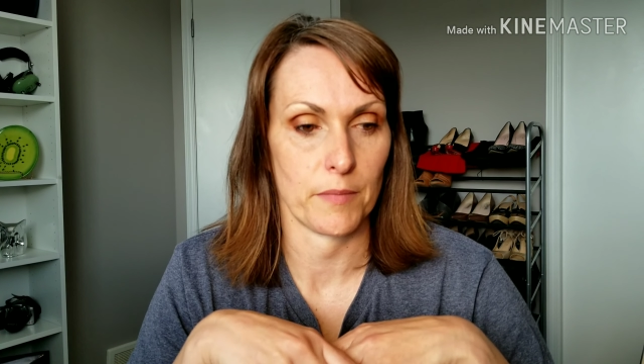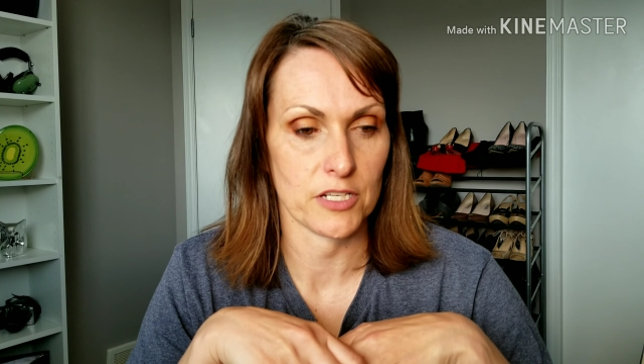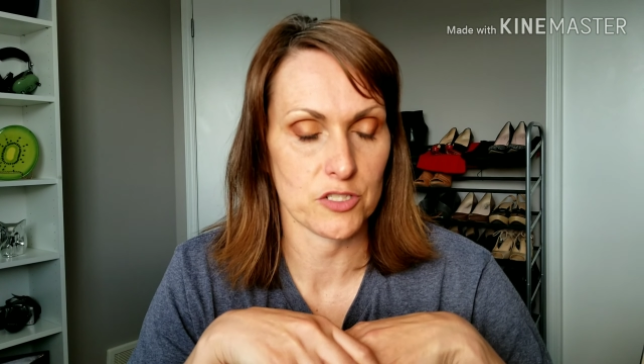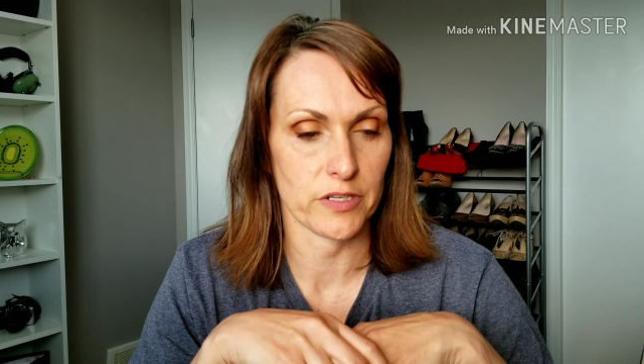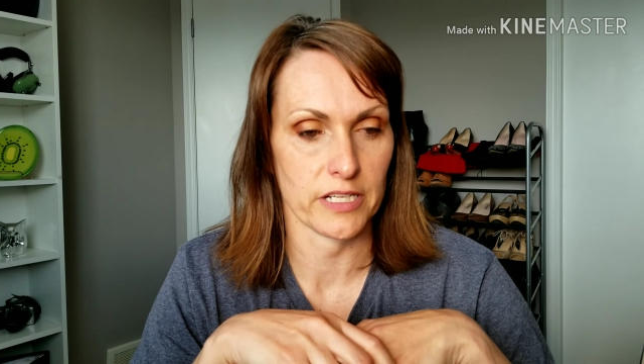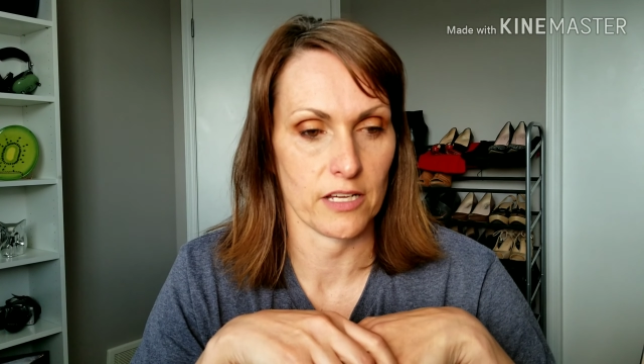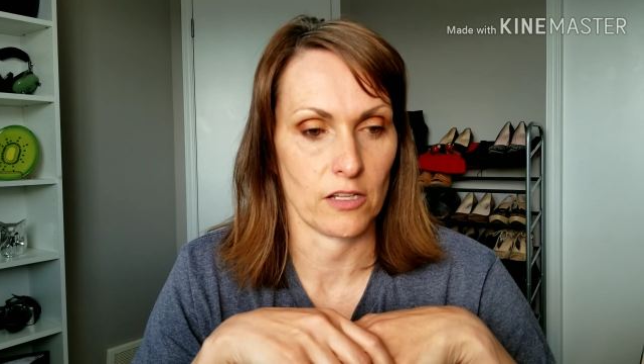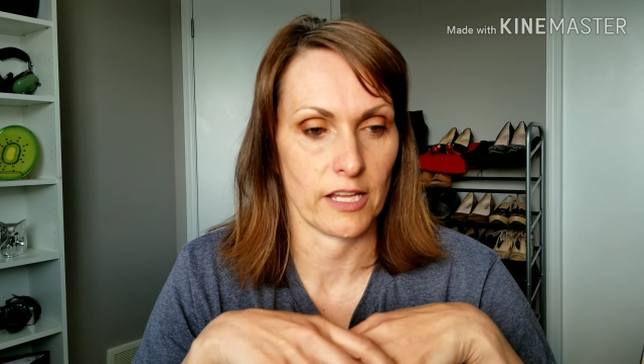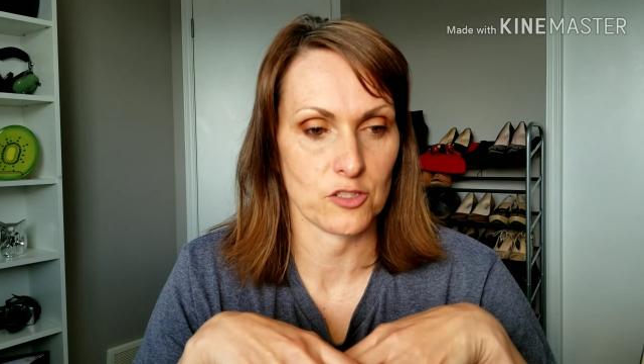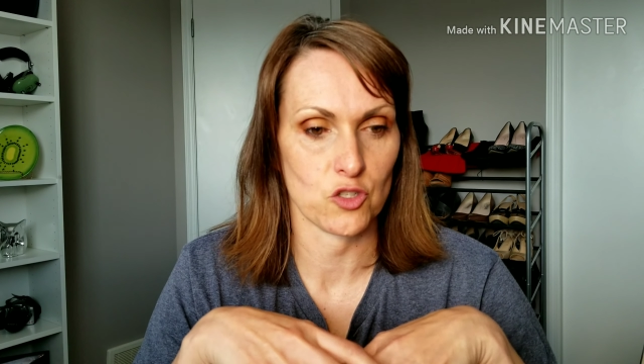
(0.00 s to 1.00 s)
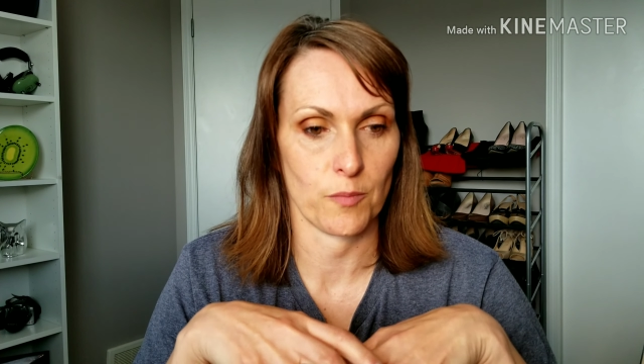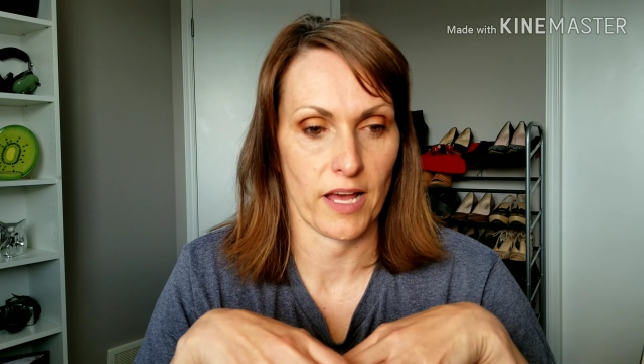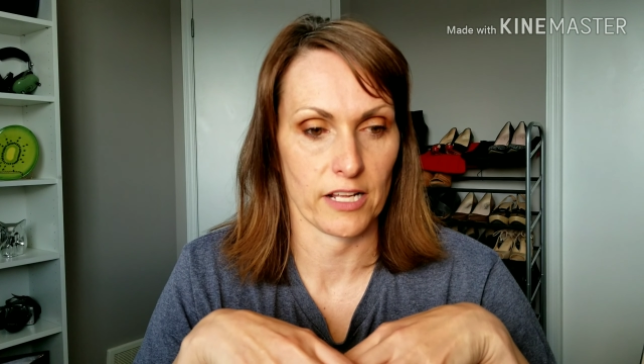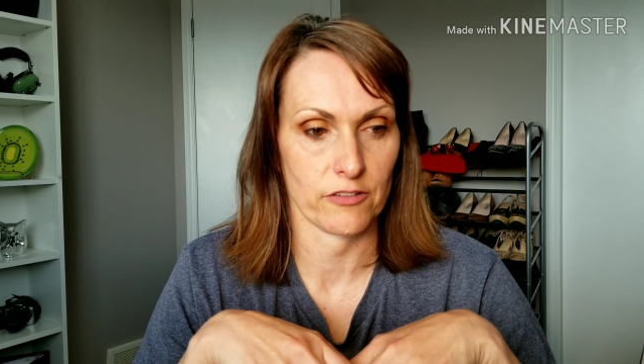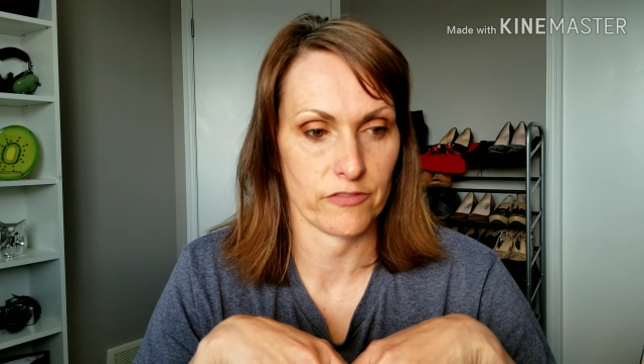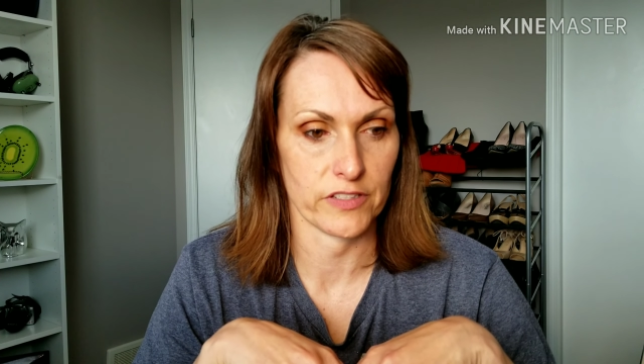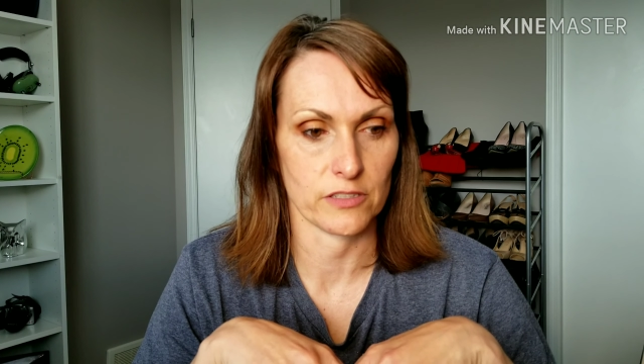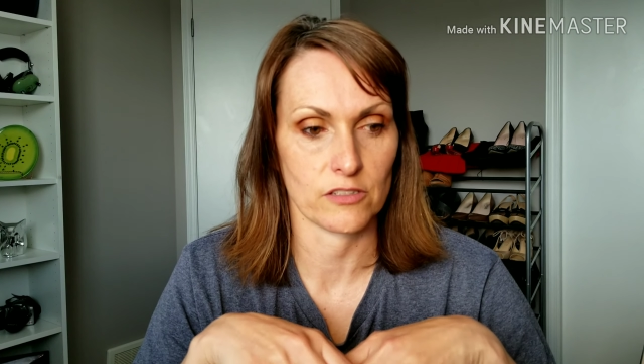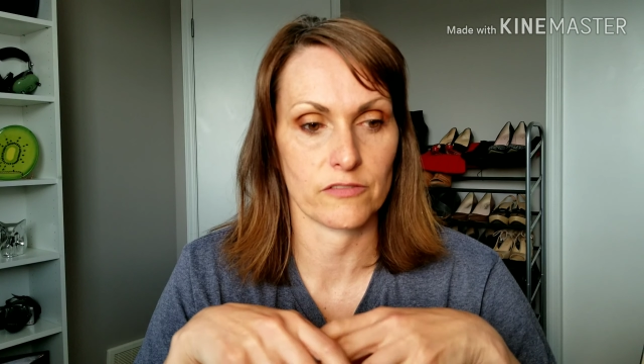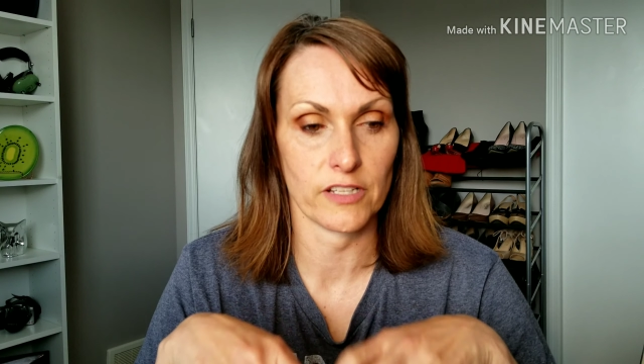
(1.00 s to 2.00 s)
measuring electromagnetic
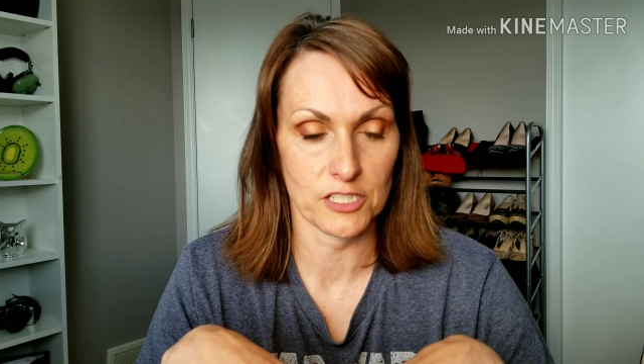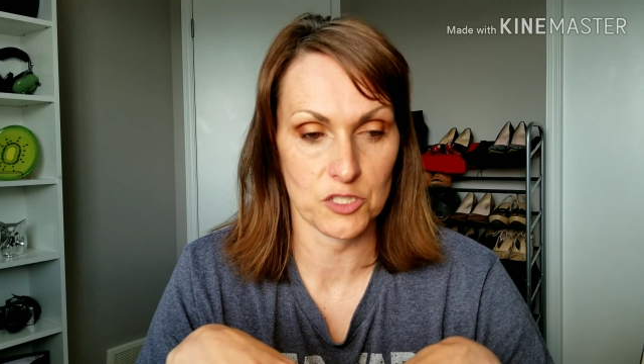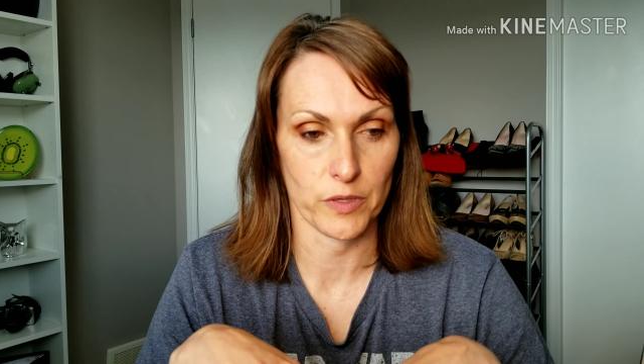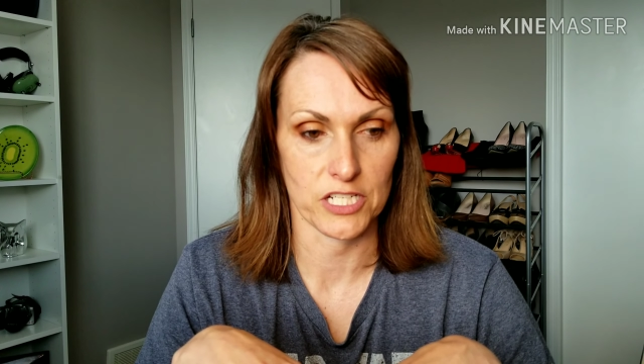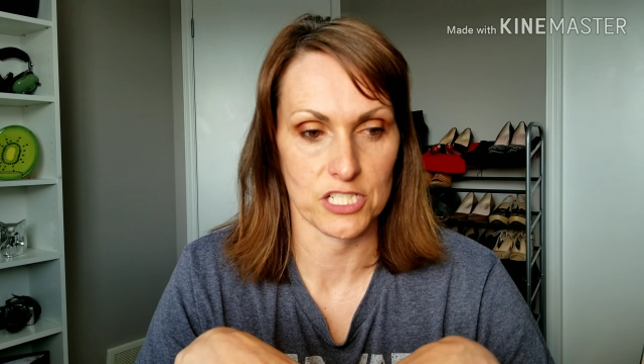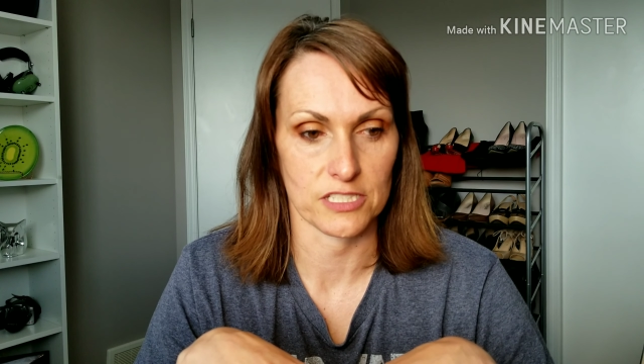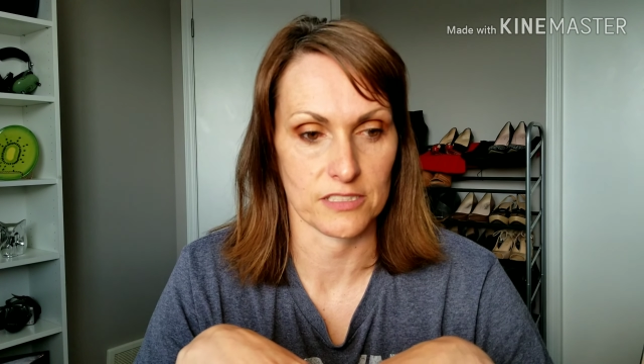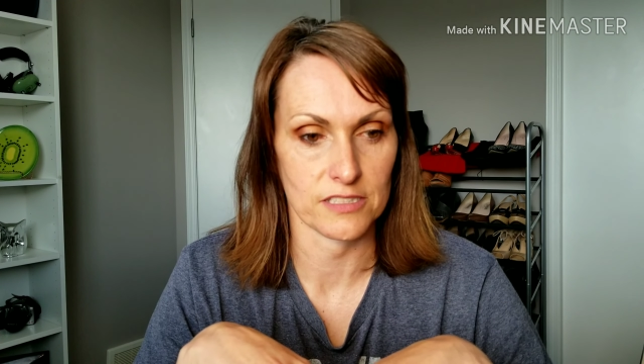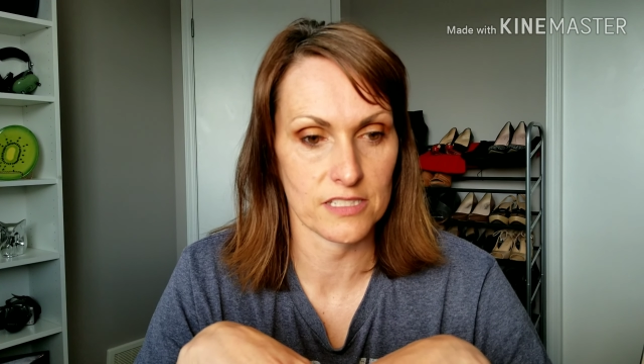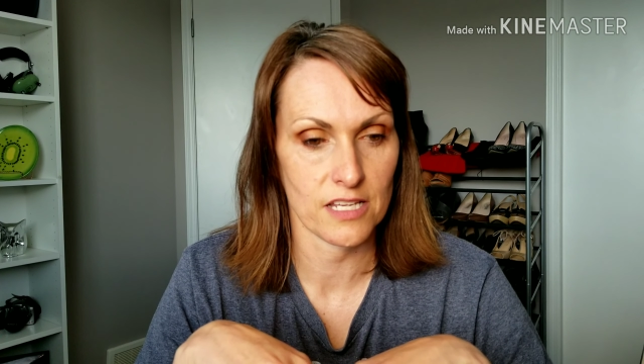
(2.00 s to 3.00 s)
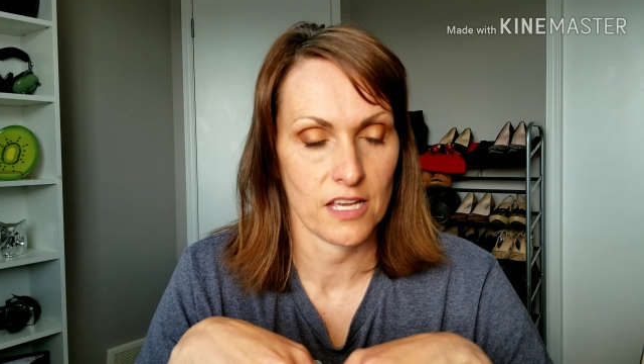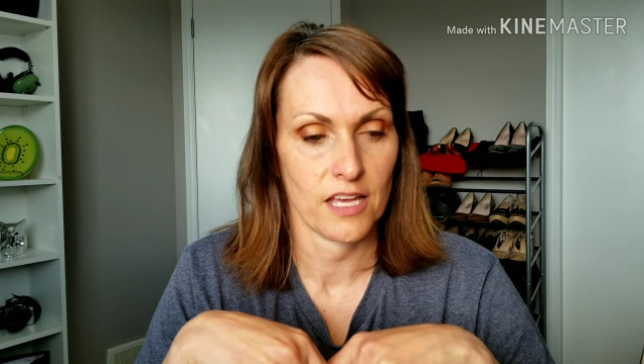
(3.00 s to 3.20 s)
field fluctuations